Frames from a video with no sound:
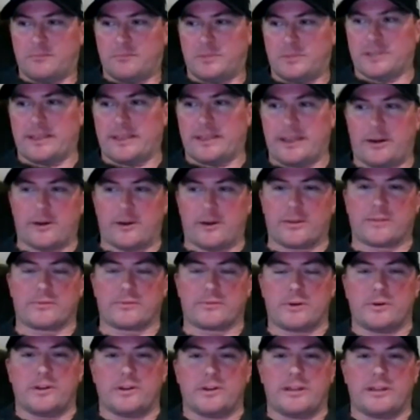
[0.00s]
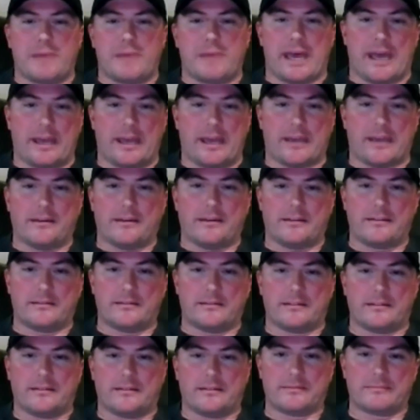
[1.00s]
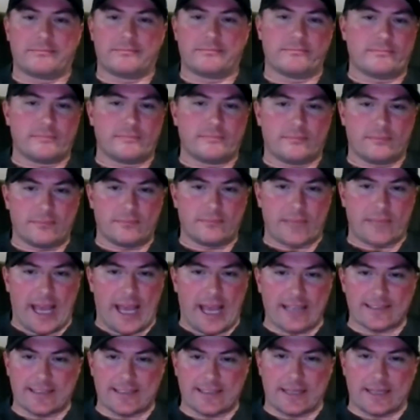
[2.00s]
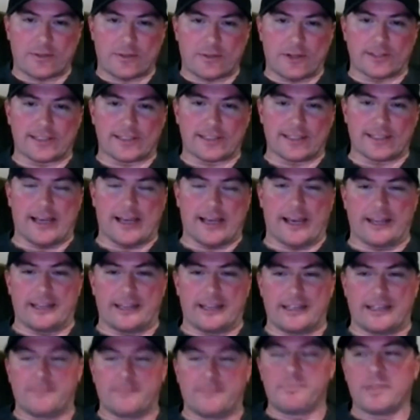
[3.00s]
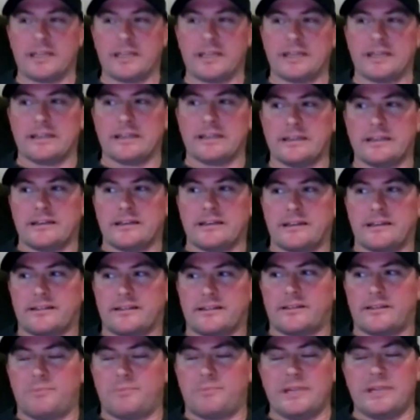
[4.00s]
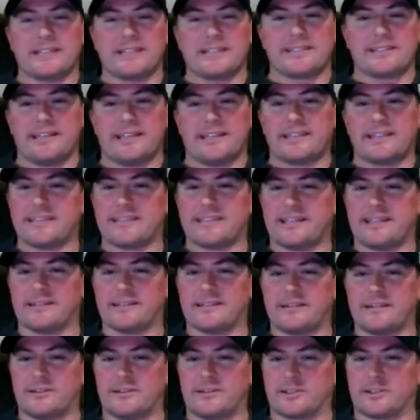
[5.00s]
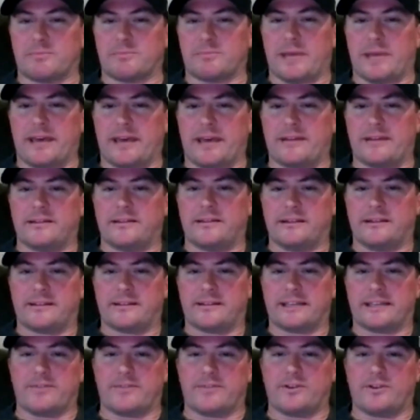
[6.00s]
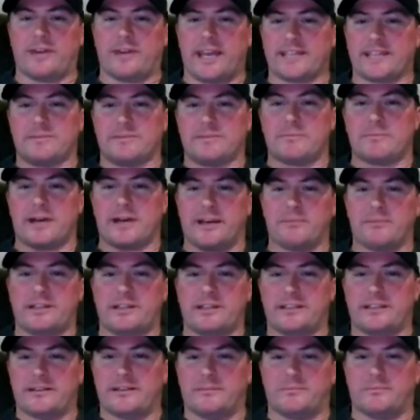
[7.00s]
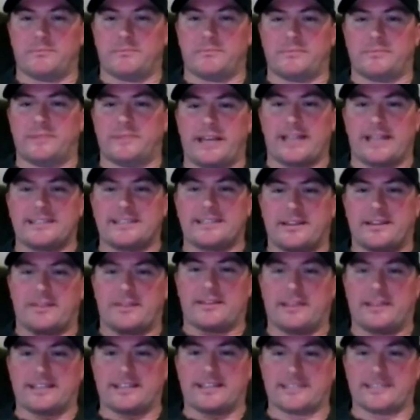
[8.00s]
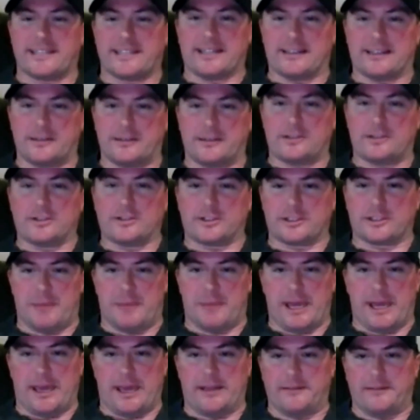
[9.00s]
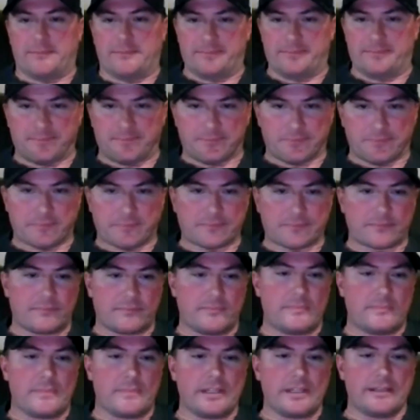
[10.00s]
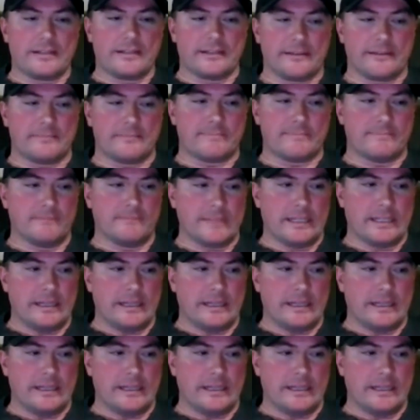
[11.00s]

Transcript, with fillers: but they are throwing the bag as they cross the line. And it, the biggest thing is that it looks bad. Like if you ask me my mm-hmm. opinion, the that's the thing is that it looks bad. Yeah. Um,